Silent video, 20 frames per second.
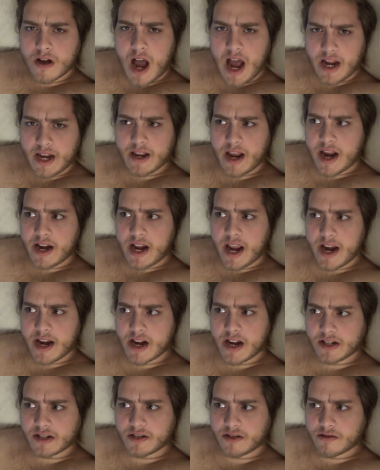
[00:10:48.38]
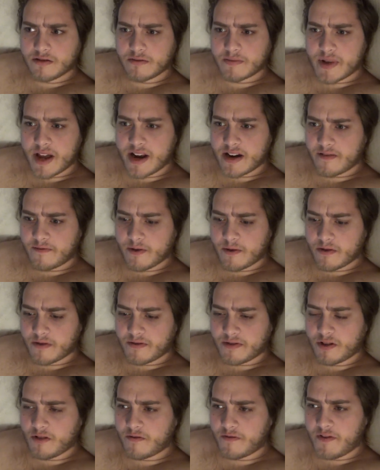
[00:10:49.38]
I'd, I'd hate us too, man, if we were
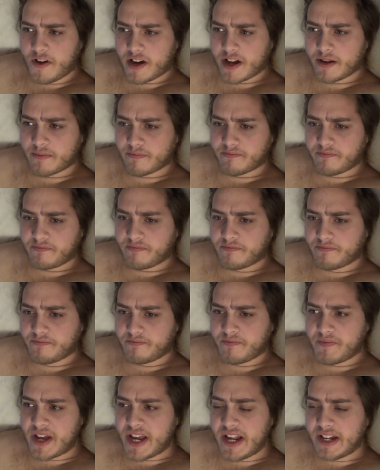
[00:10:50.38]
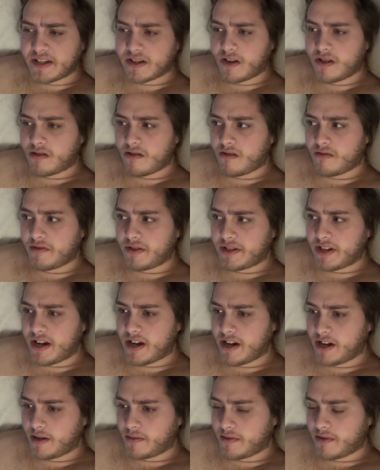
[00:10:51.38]
so fucking pissed on all the
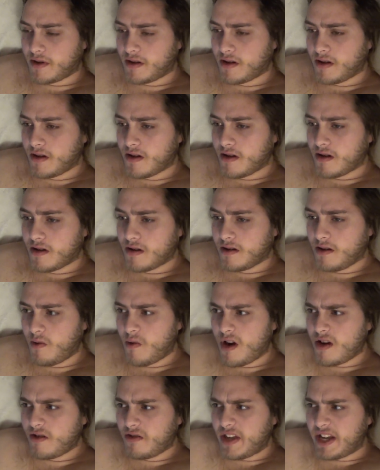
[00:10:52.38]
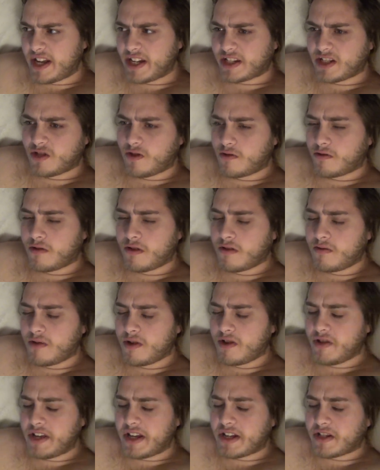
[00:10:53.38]
time. No wonder they get so. No
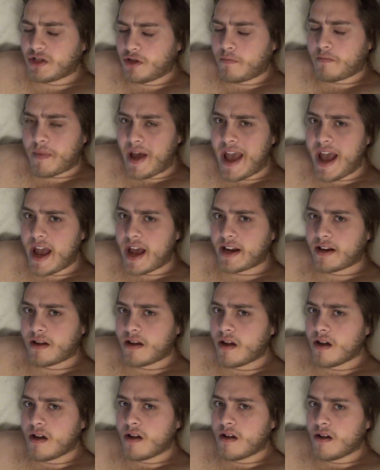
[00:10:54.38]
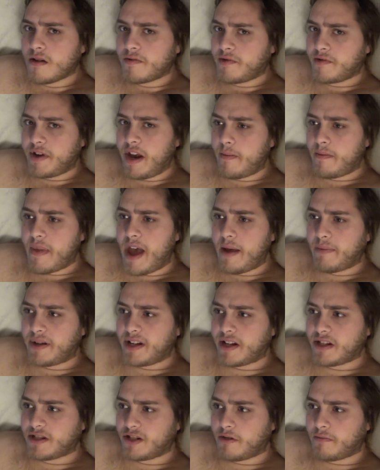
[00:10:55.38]
wonder they get so mad. They're not mad
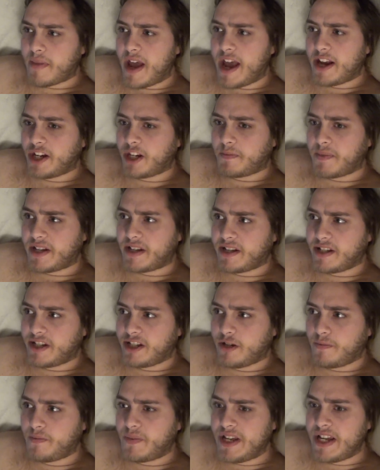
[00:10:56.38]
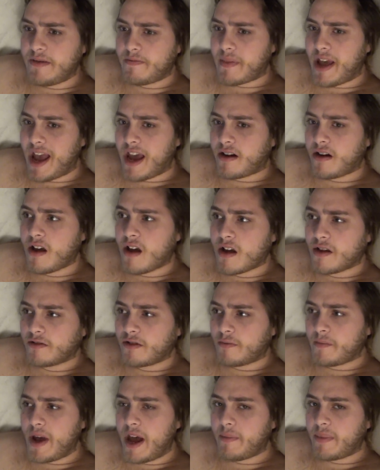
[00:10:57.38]
because they're mad just be, to be mad.
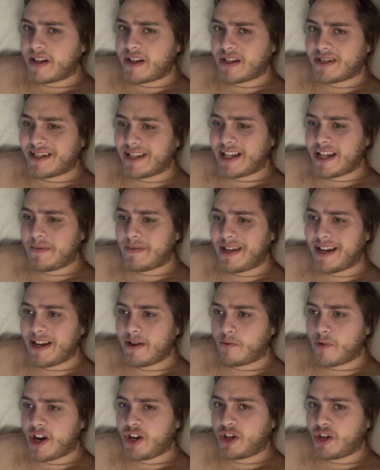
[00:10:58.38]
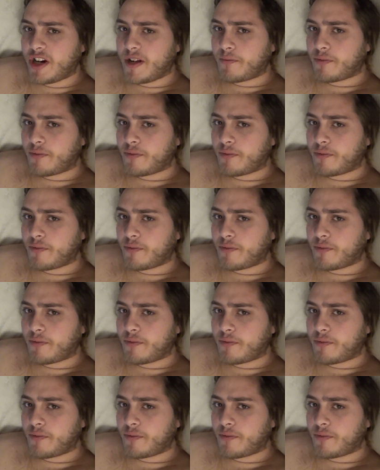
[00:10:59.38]
They're mad because they keep getting racially